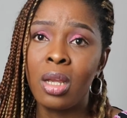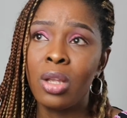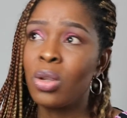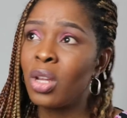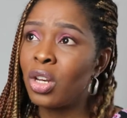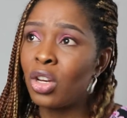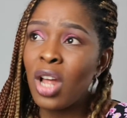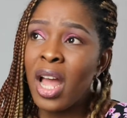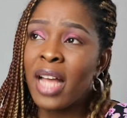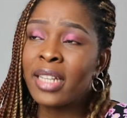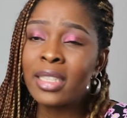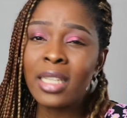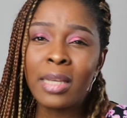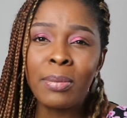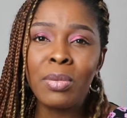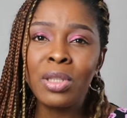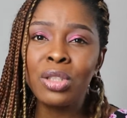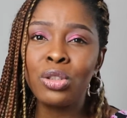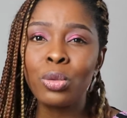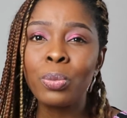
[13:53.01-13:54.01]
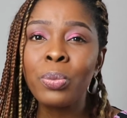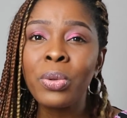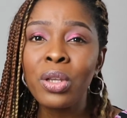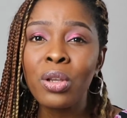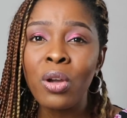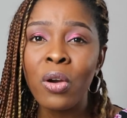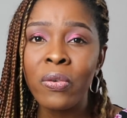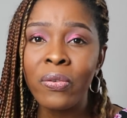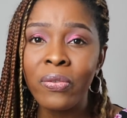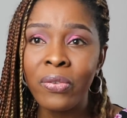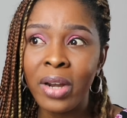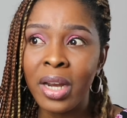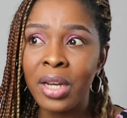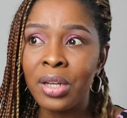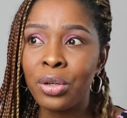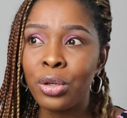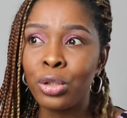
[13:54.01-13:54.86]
You're not asking me to be your friend.